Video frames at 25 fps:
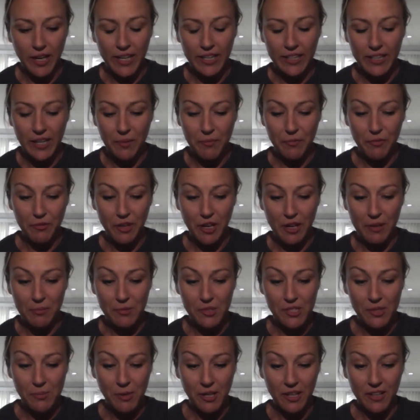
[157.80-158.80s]
I come from
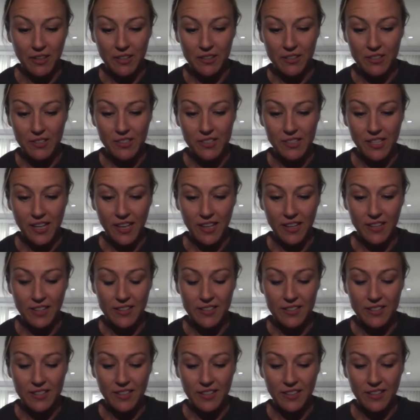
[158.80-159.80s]
to better
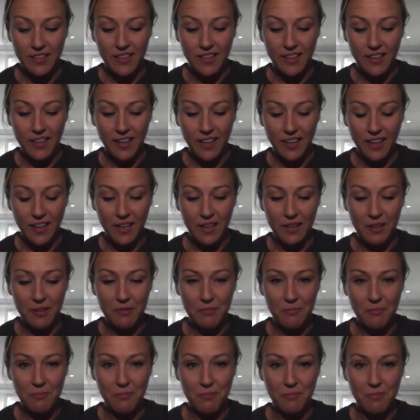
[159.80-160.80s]
understand
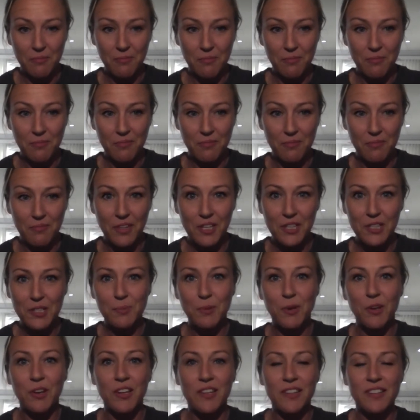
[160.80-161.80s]
the
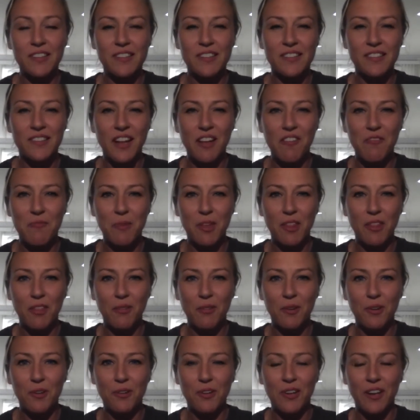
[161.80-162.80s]
experiences that I've been
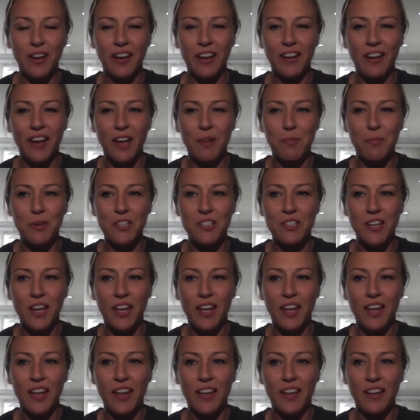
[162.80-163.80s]
through and how much
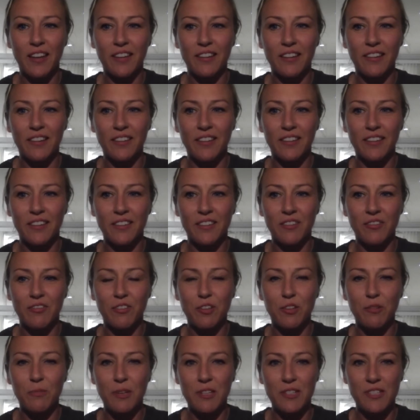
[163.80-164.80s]
I
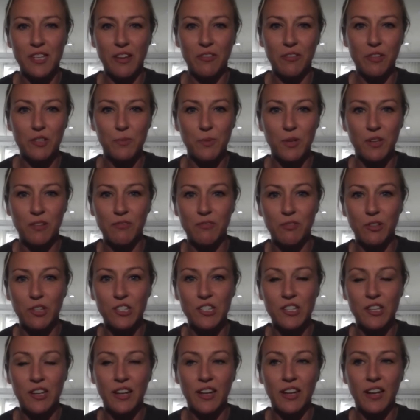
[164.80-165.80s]
view myself as being
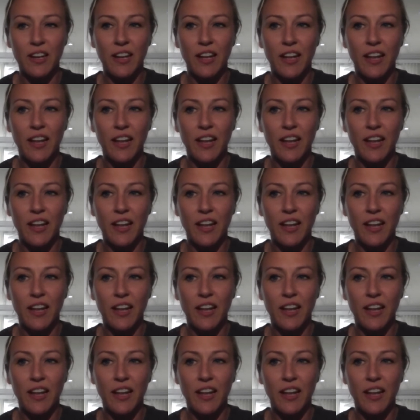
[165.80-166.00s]
fortunate.